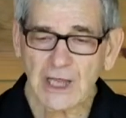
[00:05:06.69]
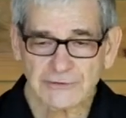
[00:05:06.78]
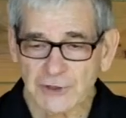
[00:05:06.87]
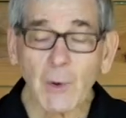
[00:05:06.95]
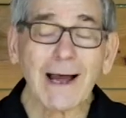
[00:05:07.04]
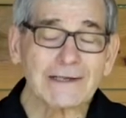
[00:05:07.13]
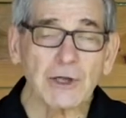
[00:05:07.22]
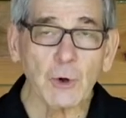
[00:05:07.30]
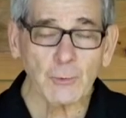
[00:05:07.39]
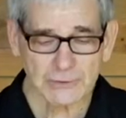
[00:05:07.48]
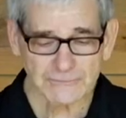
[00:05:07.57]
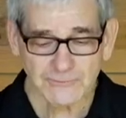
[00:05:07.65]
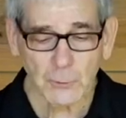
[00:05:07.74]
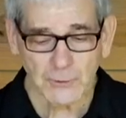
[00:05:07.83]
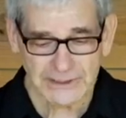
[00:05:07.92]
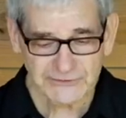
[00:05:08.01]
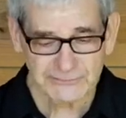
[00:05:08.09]
No, I know what
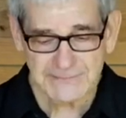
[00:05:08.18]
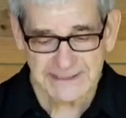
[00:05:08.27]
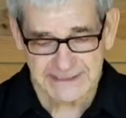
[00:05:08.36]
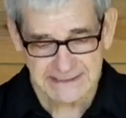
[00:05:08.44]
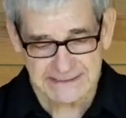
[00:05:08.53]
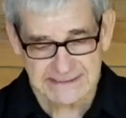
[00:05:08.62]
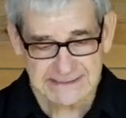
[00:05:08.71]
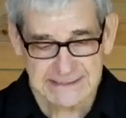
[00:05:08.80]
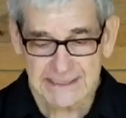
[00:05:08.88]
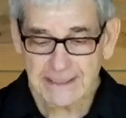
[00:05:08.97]
voids means,